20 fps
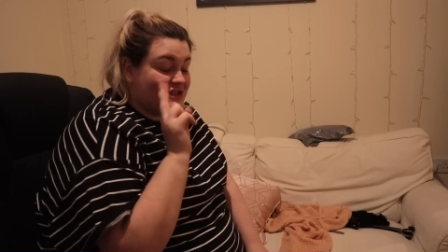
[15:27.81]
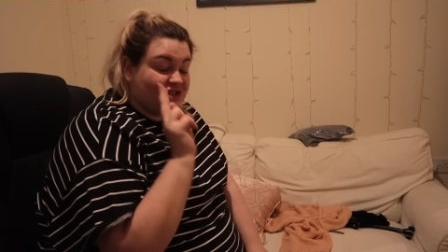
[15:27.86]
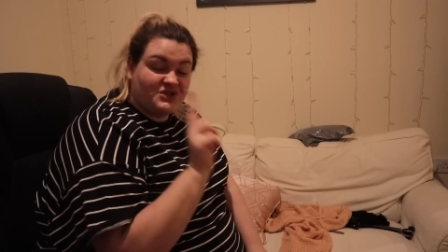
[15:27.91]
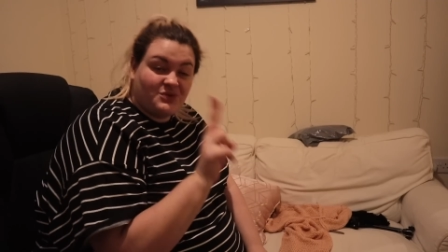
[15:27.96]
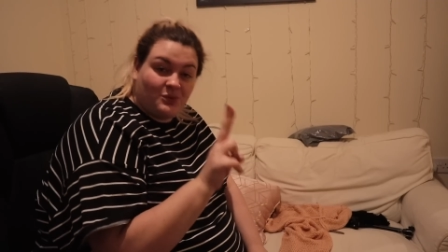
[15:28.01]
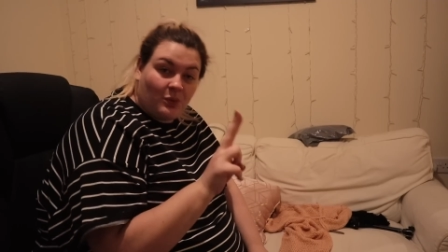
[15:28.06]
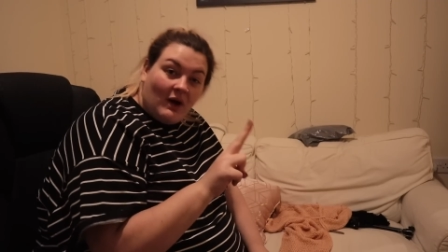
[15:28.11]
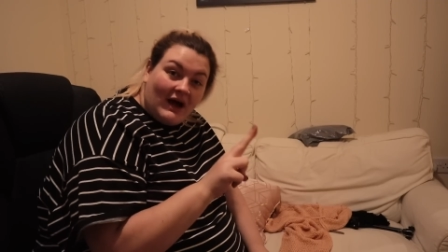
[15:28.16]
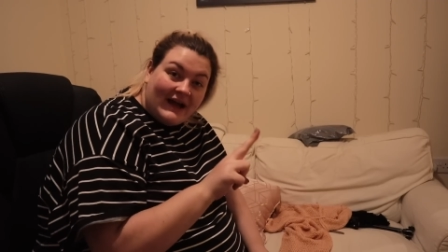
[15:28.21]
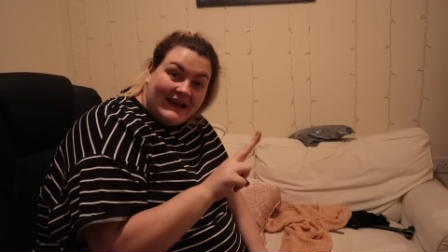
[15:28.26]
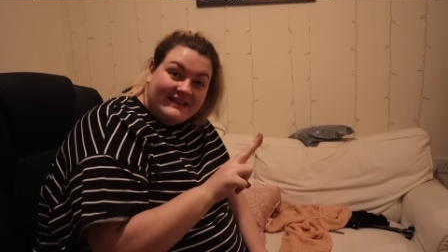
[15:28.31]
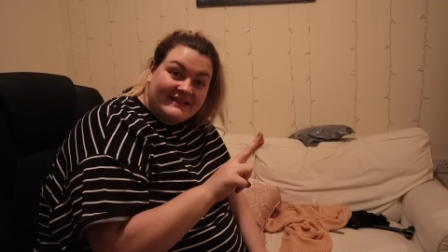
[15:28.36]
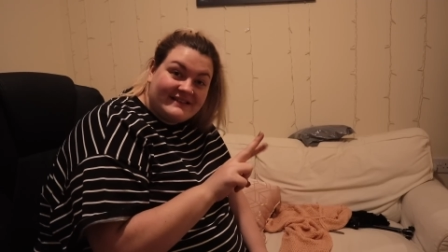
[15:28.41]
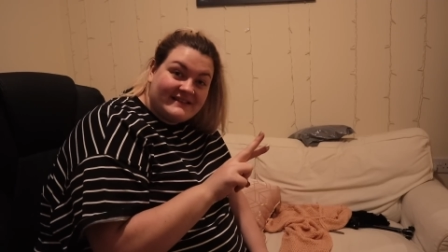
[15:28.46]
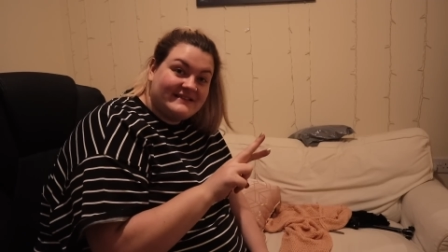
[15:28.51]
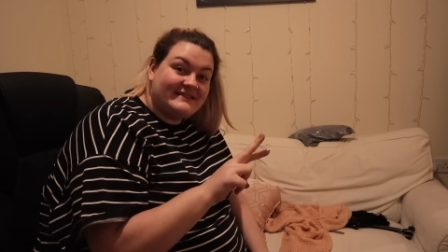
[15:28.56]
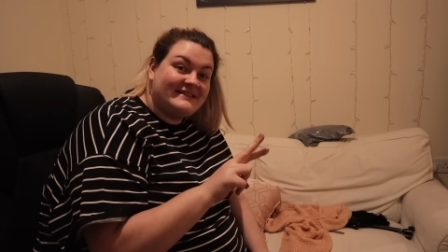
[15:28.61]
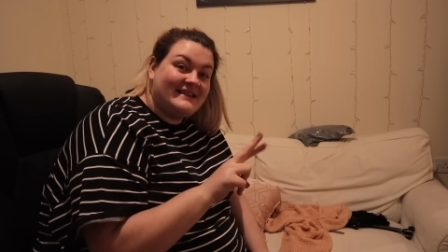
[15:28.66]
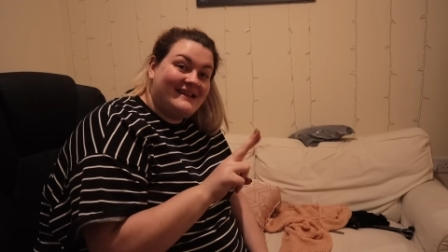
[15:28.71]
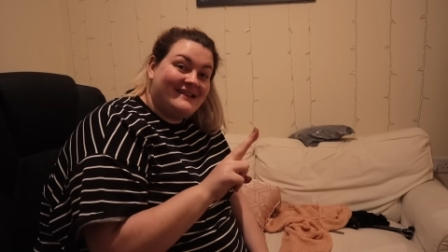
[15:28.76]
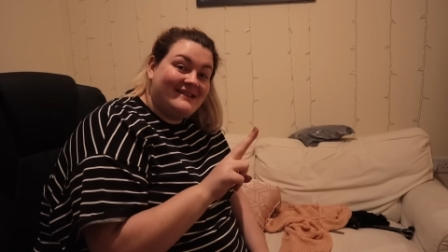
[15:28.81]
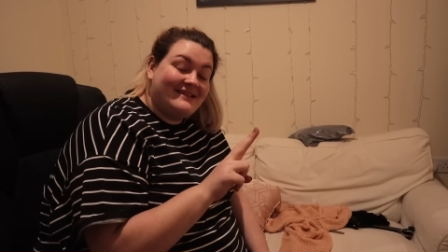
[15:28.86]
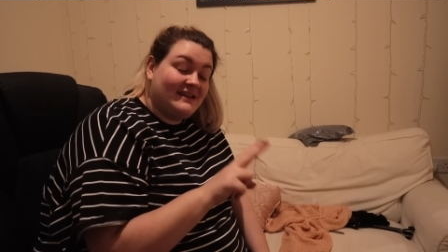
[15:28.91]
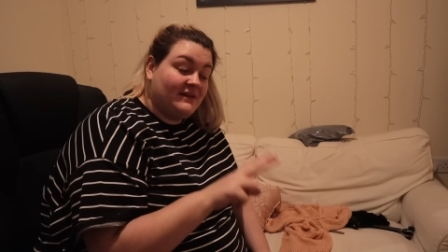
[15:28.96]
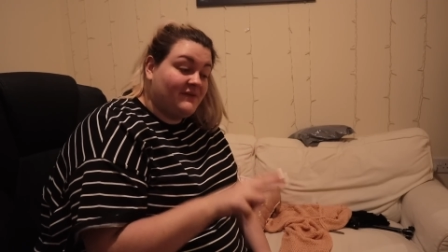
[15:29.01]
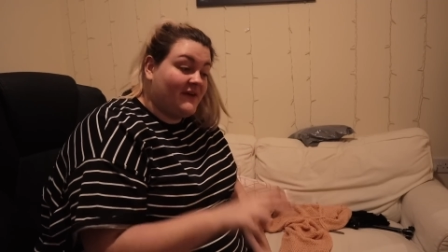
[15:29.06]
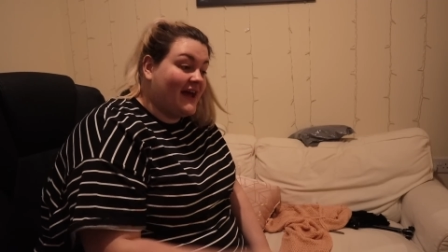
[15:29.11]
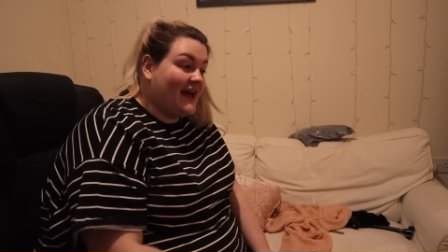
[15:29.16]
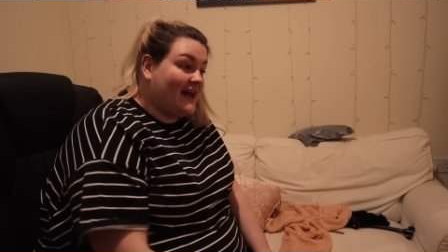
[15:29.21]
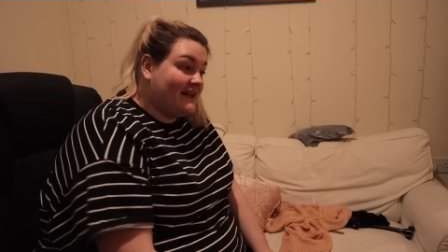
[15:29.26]
Twice since
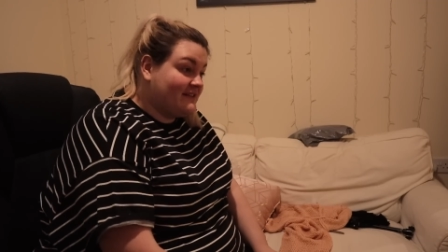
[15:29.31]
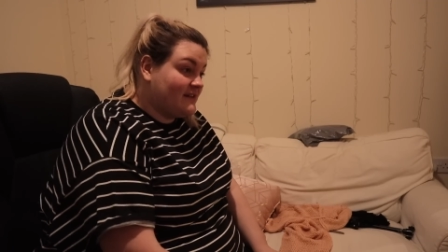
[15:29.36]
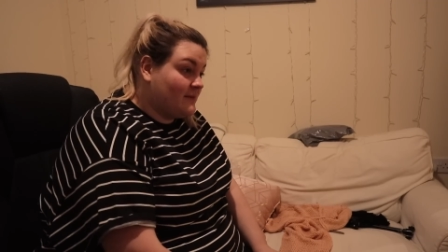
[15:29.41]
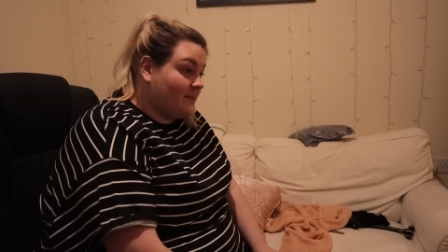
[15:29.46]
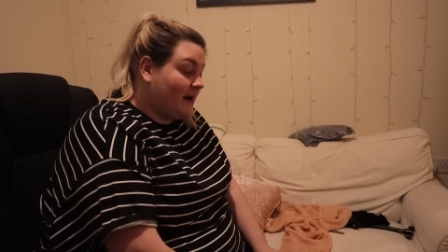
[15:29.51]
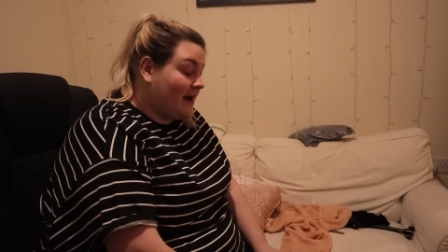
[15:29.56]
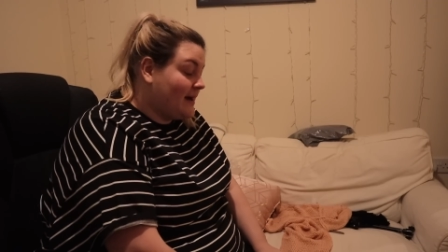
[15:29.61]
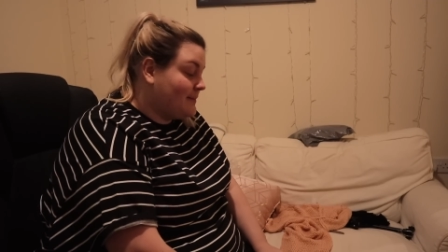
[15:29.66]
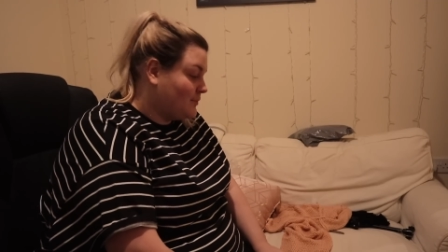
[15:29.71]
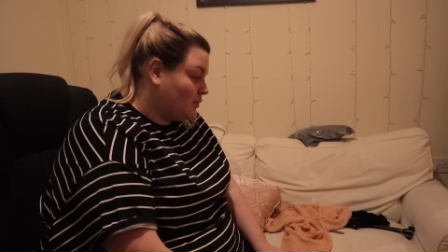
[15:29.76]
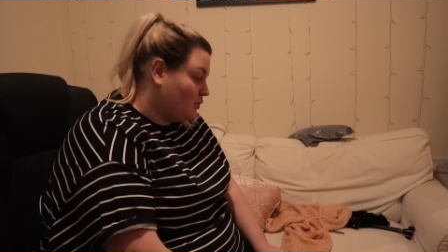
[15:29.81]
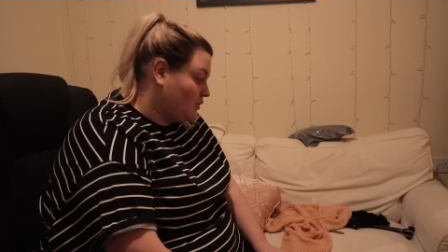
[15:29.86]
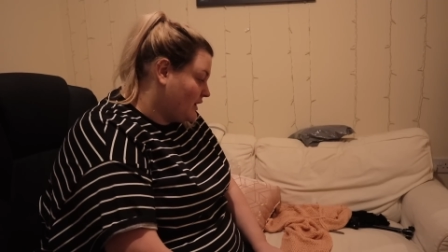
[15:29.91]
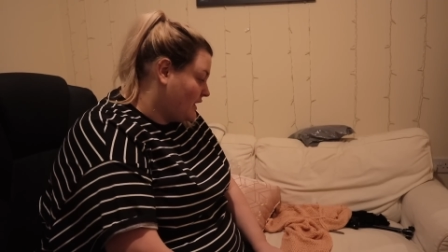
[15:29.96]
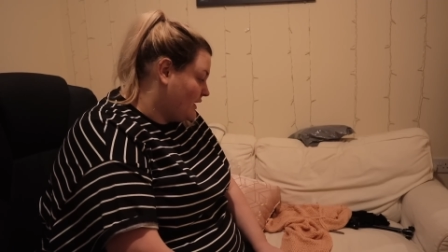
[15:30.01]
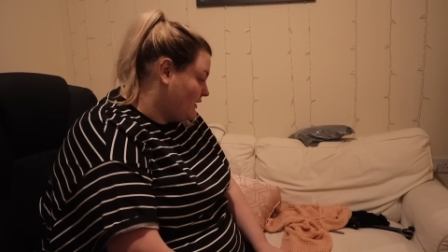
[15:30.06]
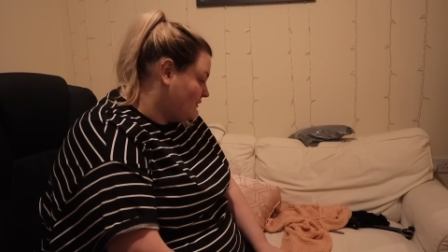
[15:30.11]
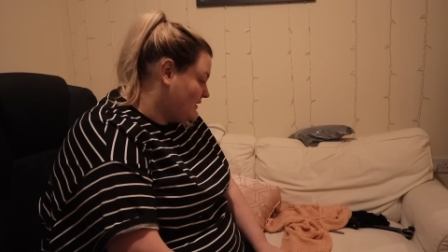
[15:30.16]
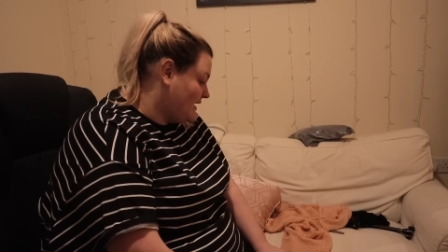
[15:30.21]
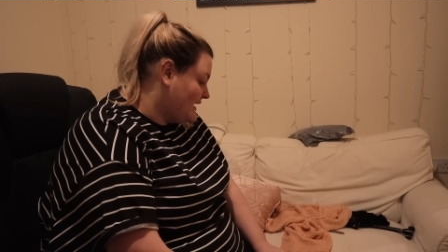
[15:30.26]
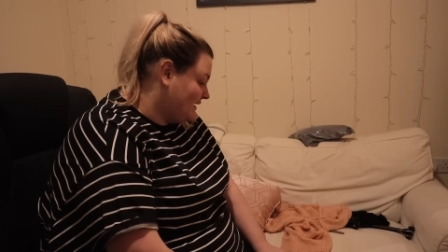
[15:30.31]
have I had to buy more coat